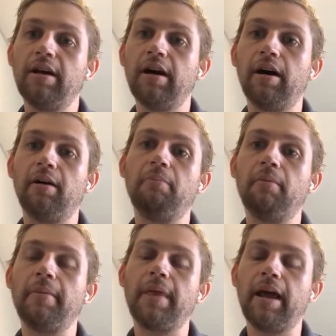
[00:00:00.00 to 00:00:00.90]

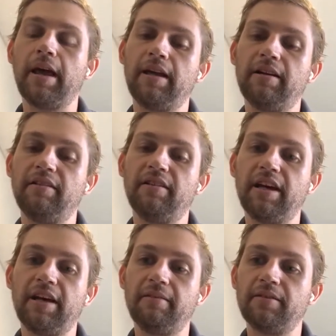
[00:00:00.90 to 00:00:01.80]
and
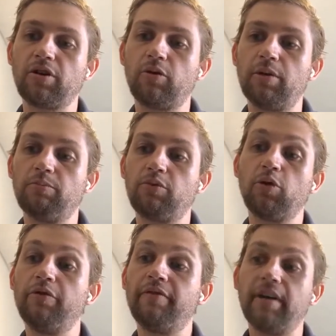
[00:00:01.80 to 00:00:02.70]
so
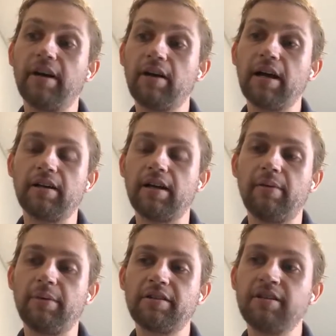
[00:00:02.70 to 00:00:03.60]
improve their
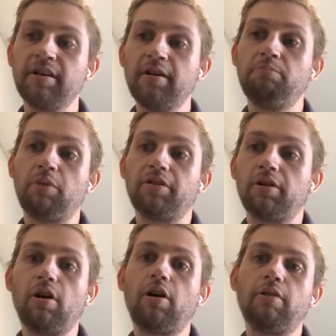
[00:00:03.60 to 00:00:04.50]
economics, but
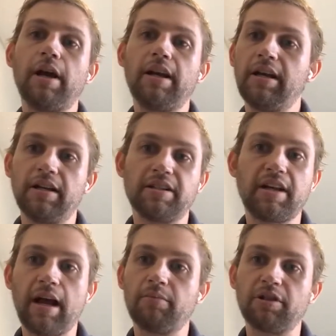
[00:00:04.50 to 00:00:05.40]
they're already an
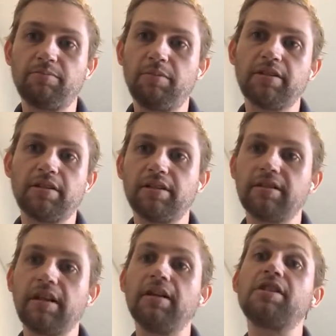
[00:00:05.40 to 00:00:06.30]
established business
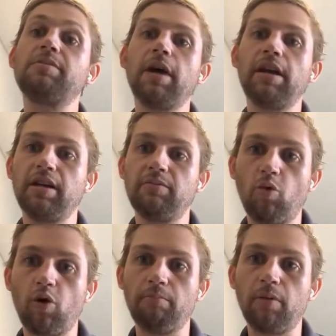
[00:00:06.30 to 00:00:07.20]
that is spending
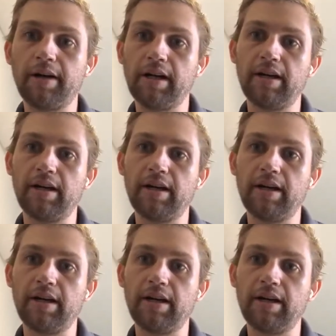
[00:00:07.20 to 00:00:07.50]
more money